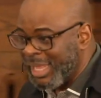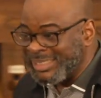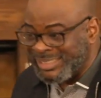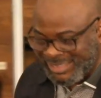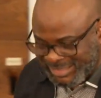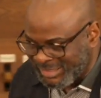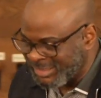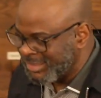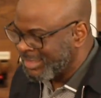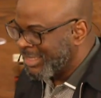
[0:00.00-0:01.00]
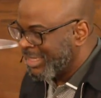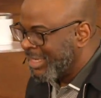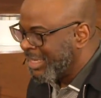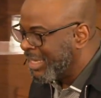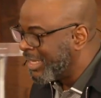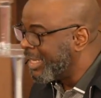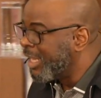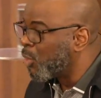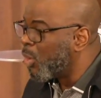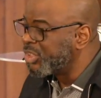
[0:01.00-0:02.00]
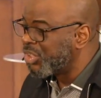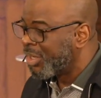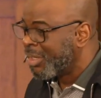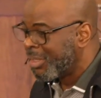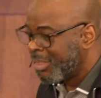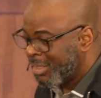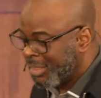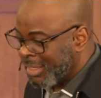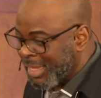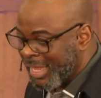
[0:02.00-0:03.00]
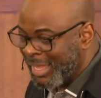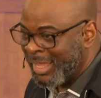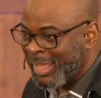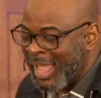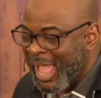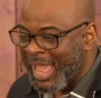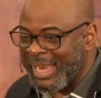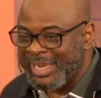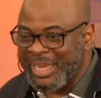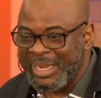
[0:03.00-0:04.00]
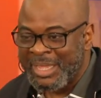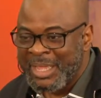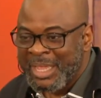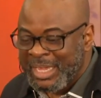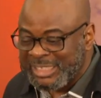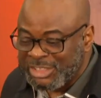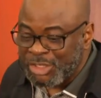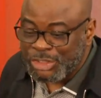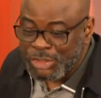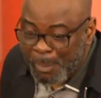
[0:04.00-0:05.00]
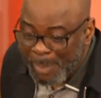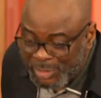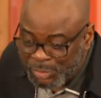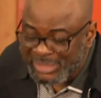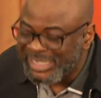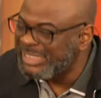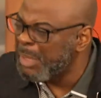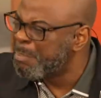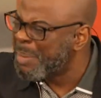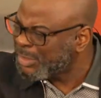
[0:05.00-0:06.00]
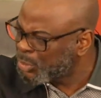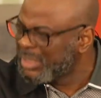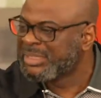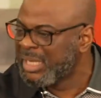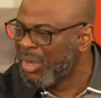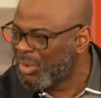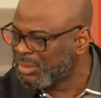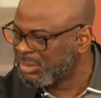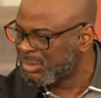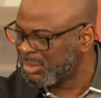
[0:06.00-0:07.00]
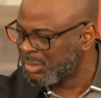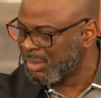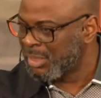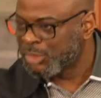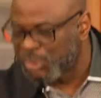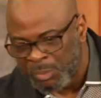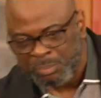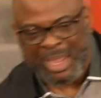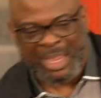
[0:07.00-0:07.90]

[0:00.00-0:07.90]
entity in the equation. Eh? And it's not your battle. He says the battle is the Lord's. So my